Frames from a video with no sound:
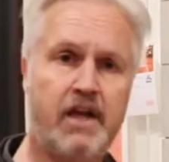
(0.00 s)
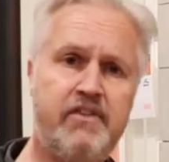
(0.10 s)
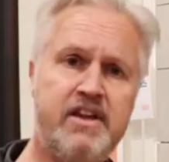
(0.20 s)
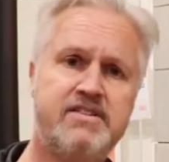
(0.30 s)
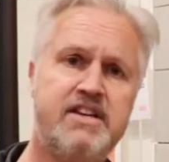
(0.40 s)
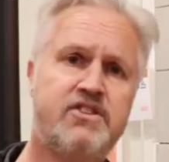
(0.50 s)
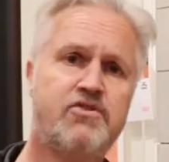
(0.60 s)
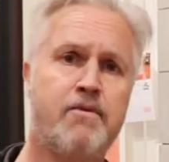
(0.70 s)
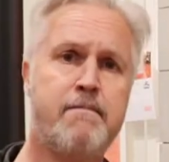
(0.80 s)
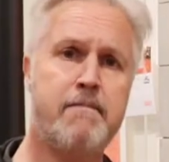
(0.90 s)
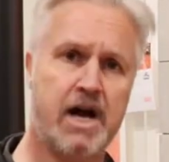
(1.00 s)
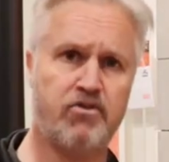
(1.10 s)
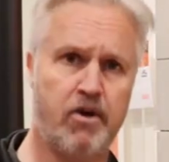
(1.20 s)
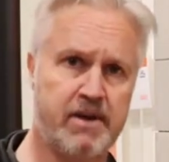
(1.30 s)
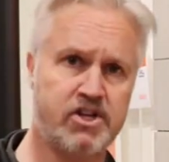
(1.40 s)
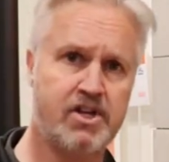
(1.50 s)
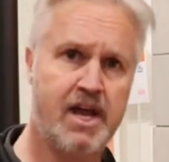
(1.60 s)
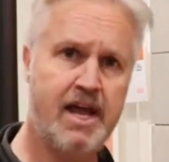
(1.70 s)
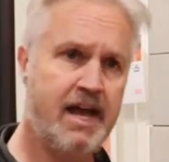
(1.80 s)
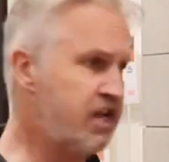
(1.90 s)
This is called micro mesh.
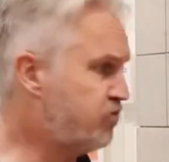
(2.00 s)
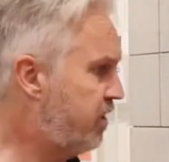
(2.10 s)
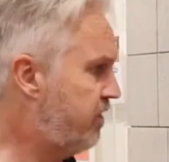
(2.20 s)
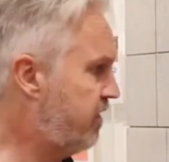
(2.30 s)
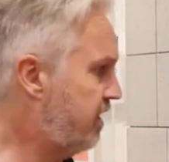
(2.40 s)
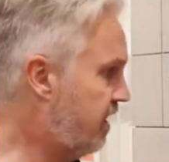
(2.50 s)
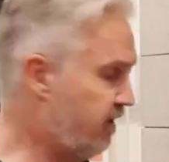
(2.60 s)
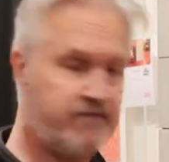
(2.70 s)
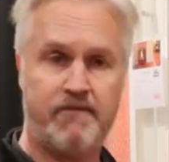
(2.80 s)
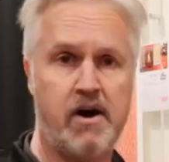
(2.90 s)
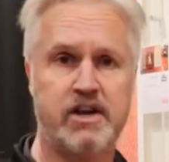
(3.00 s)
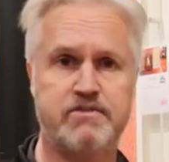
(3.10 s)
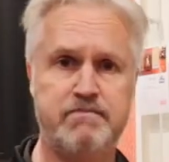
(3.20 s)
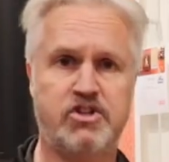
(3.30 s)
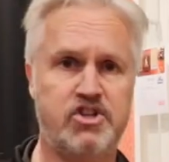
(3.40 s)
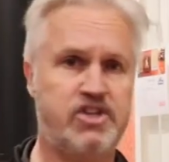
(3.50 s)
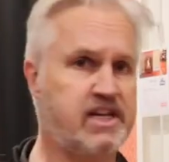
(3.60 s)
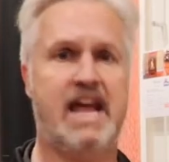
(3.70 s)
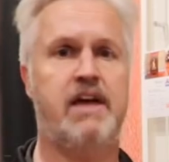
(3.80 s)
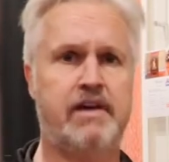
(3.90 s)
It's one of the finest meshes you
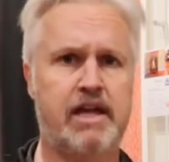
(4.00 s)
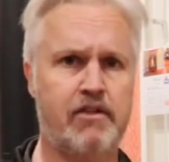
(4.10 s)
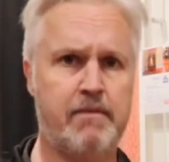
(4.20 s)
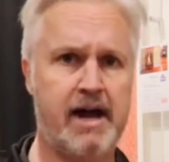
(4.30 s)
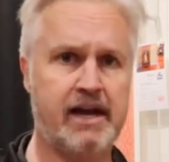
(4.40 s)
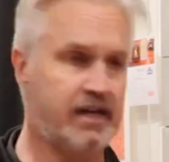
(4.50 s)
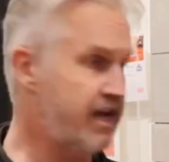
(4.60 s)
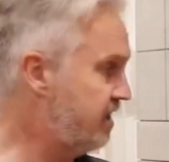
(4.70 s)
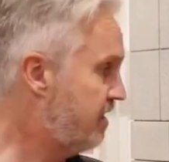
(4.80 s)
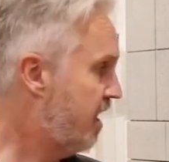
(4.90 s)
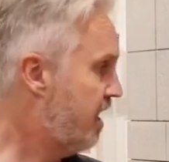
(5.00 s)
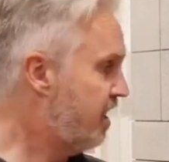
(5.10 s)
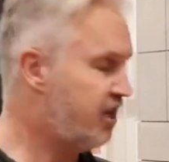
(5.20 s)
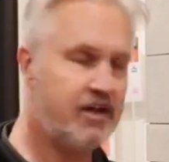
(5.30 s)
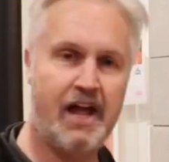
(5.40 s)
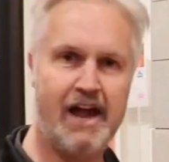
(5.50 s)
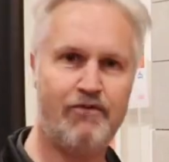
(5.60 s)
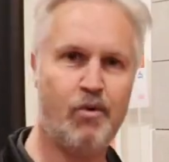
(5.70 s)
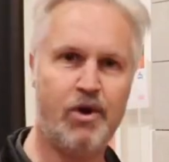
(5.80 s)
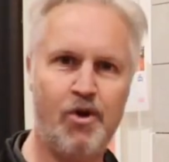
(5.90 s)
can ever get on the market, and
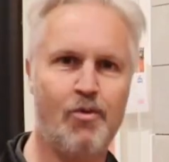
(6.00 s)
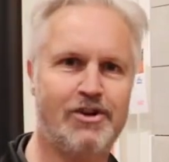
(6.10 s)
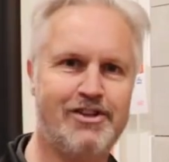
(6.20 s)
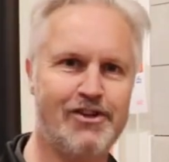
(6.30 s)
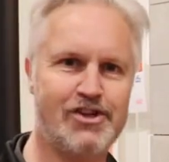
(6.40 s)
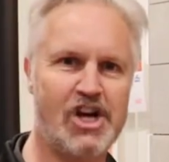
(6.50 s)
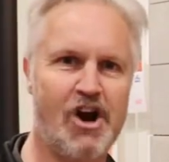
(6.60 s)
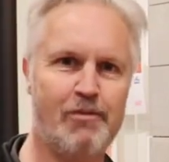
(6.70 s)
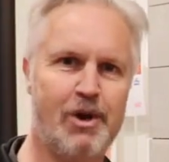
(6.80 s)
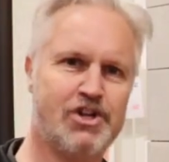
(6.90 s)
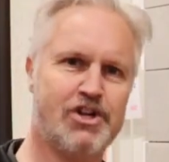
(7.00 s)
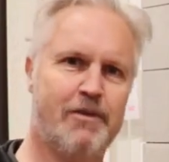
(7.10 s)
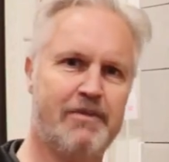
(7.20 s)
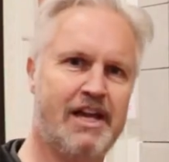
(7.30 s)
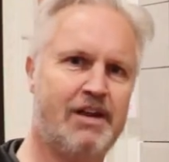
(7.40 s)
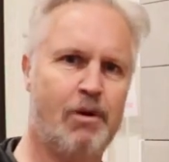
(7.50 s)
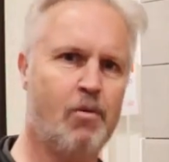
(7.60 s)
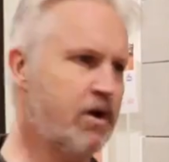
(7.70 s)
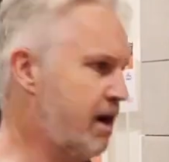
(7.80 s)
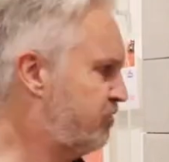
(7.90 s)
everyone who walks in the showroom, we show them the heater, we
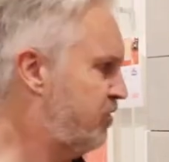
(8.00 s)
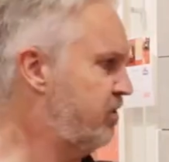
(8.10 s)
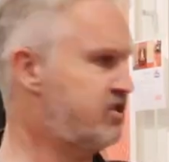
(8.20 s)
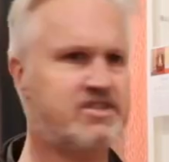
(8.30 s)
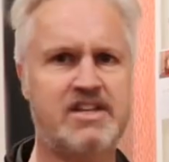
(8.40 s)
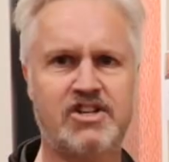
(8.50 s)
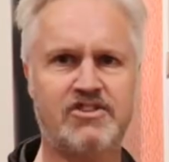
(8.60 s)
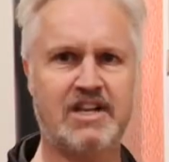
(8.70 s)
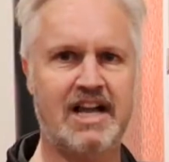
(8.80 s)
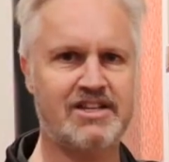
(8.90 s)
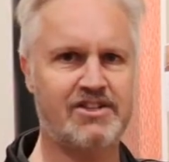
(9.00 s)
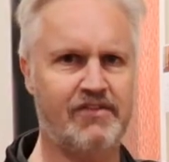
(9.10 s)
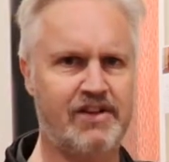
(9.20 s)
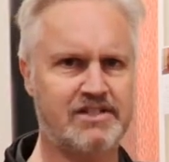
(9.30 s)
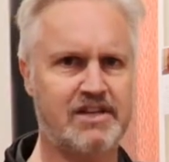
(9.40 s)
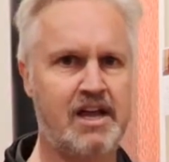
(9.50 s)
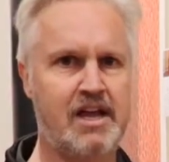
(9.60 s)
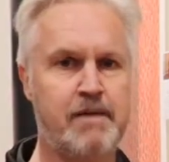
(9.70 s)
walk up to it and we just touch the glass like this.